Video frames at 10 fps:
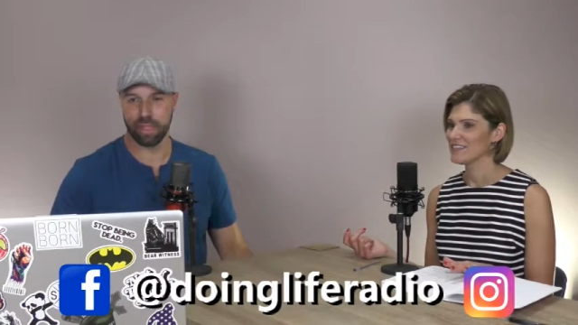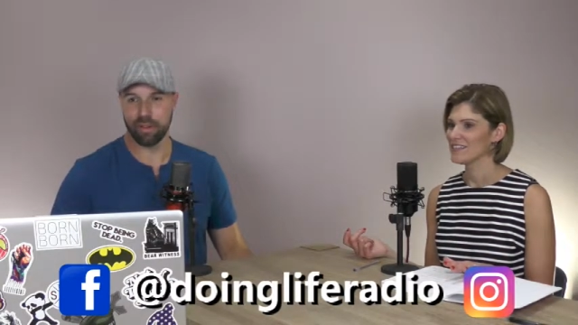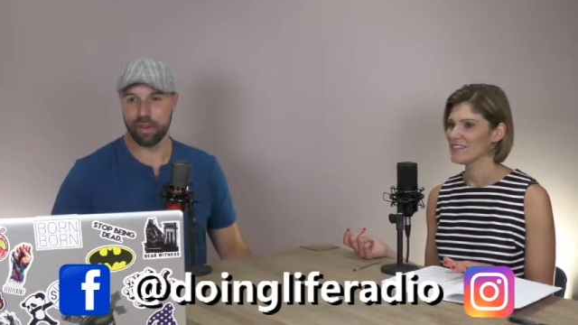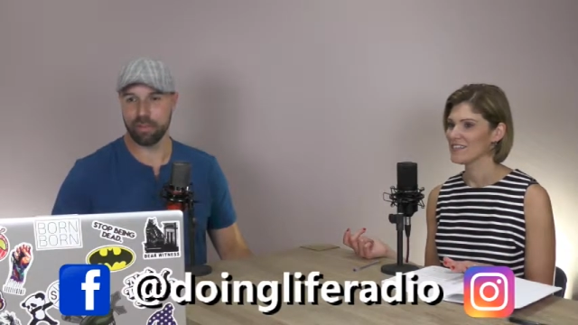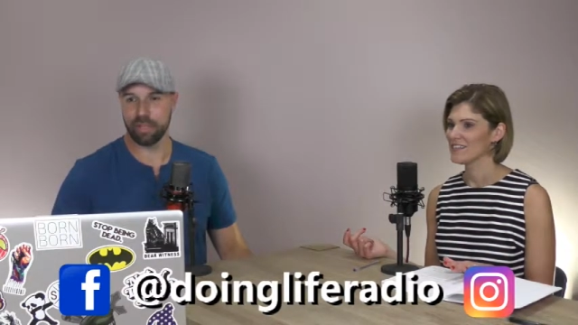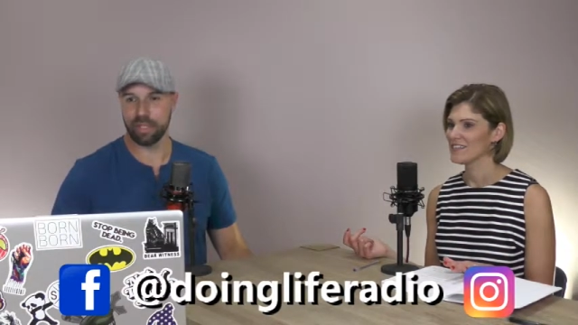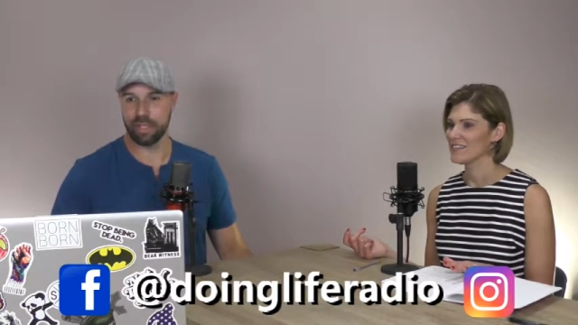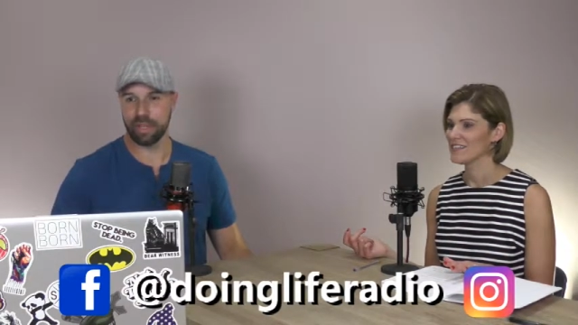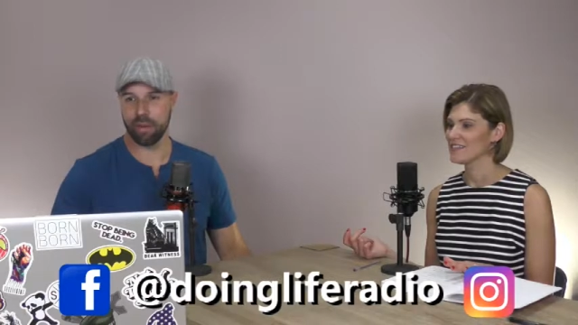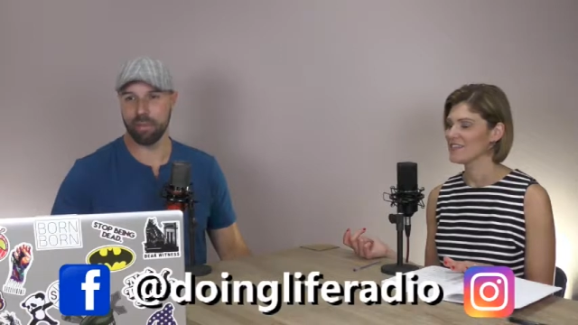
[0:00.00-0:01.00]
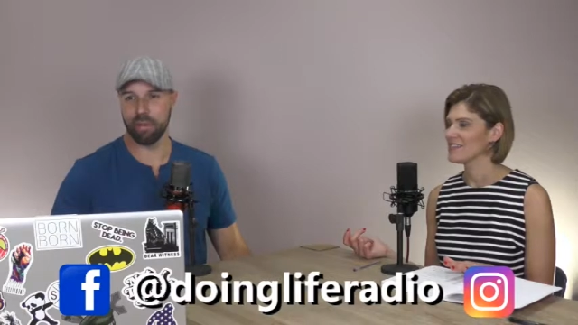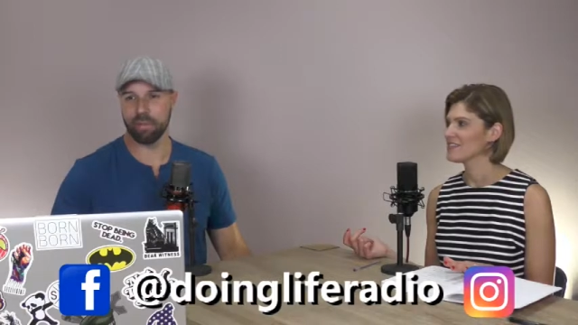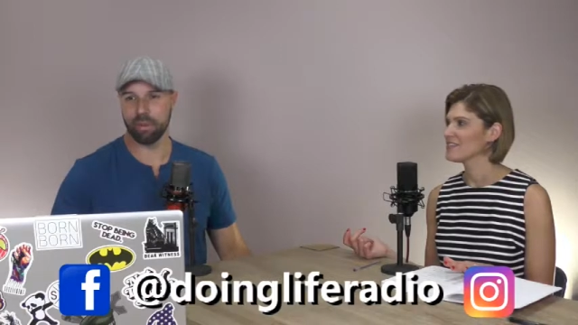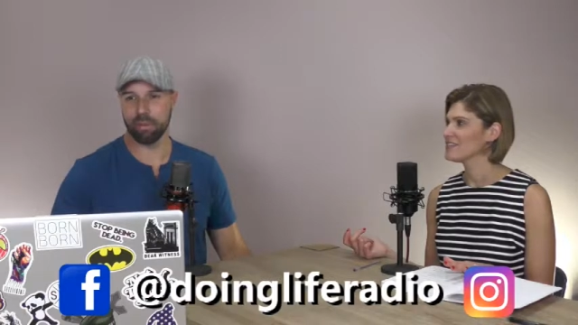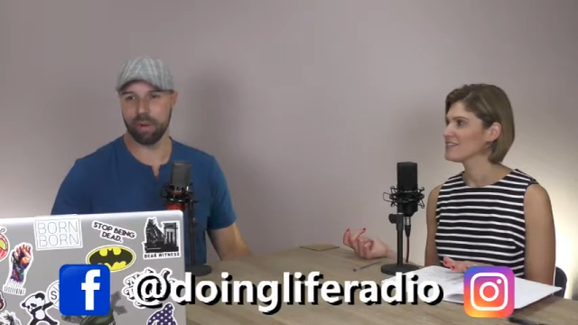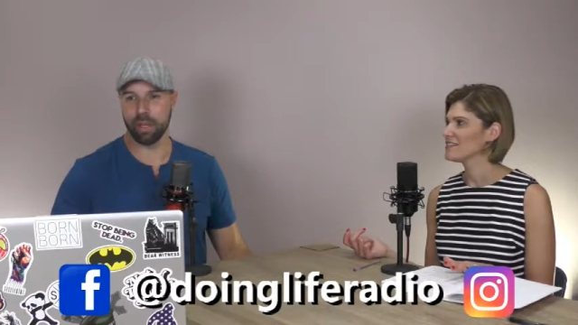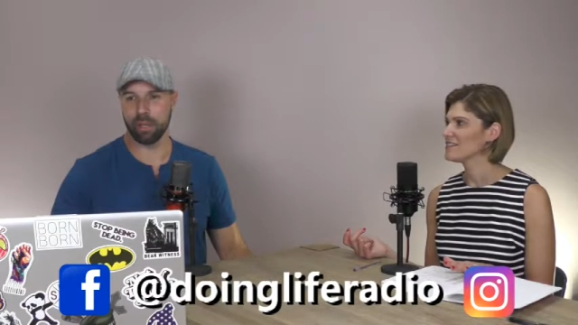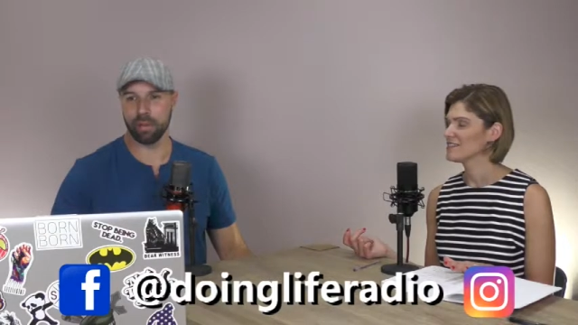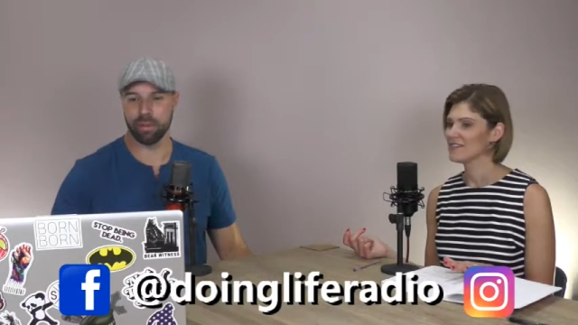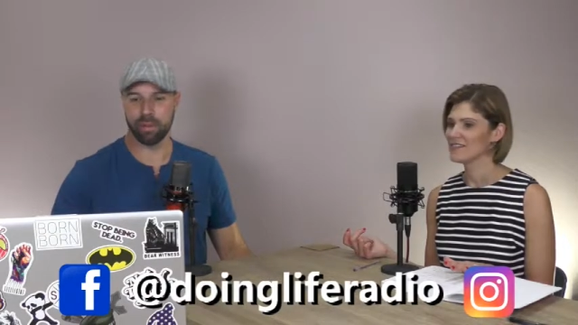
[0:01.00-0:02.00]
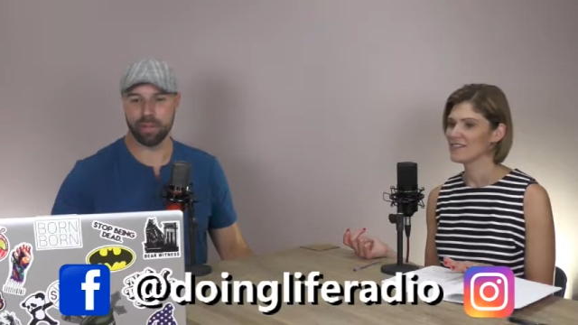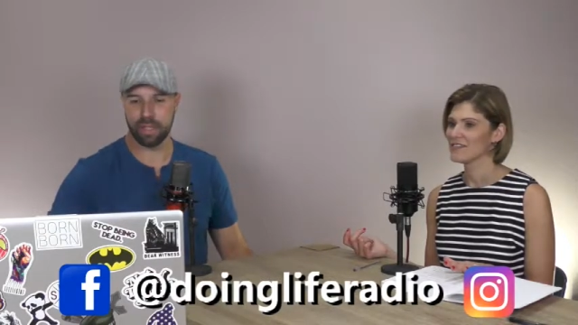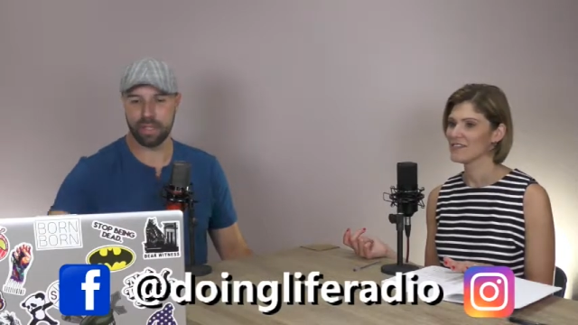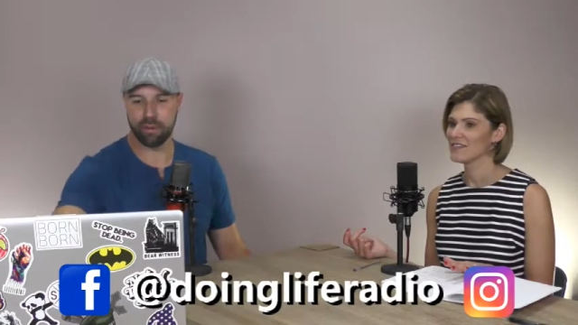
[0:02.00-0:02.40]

Speaker 1: I'm gonna see. I wonder if it'll break Google if I say